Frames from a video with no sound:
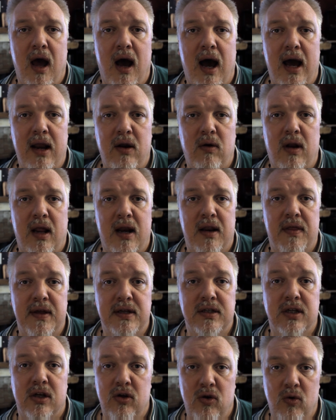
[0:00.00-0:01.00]
I know a lot of things
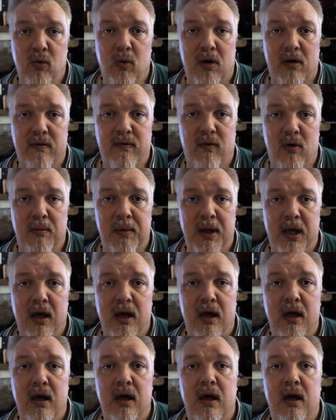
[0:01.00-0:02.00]
that do work for me,
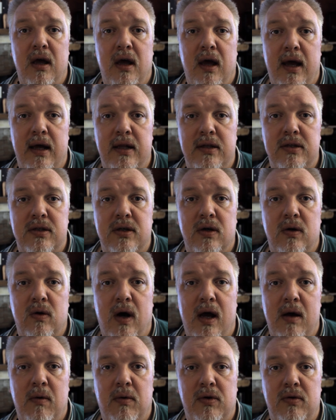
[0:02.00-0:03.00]
and so
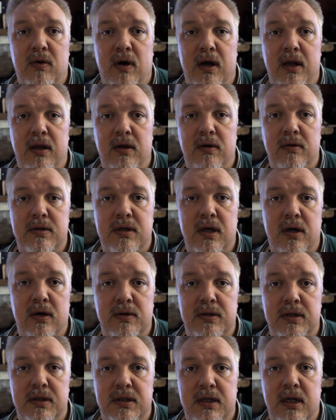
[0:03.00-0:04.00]
I will try to use
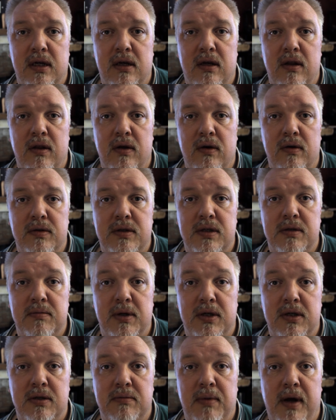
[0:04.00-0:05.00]
those and stick to those as
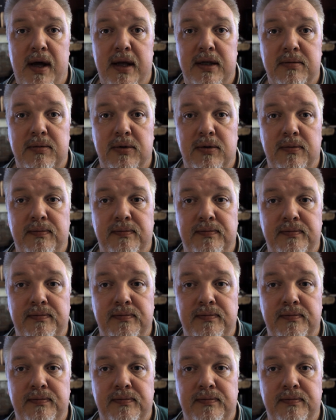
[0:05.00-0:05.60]
much as possible.